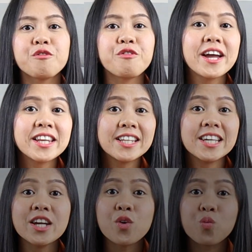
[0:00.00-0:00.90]

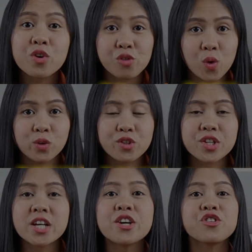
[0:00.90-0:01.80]
Finally,
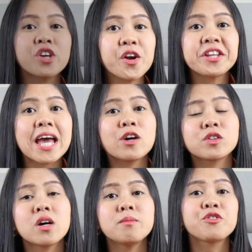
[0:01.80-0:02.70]
results. Share the
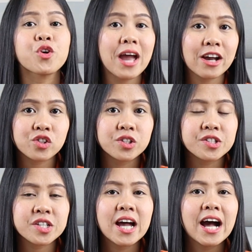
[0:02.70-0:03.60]
outcome of your
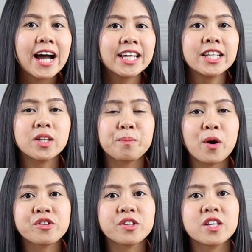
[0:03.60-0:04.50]
actions. Highlight the
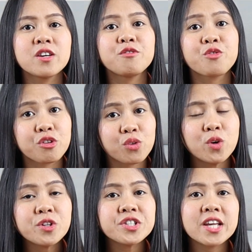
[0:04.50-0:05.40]
positive
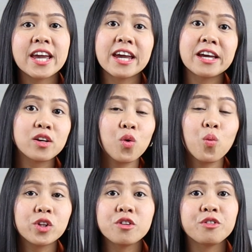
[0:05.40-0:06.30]
results and
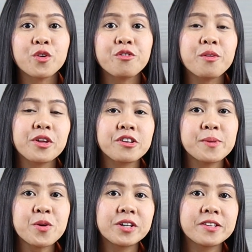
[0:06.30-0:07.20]
what you've learned from the
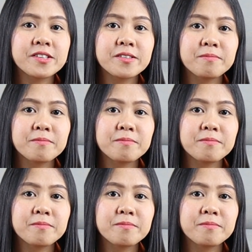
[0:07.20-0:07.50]
experience.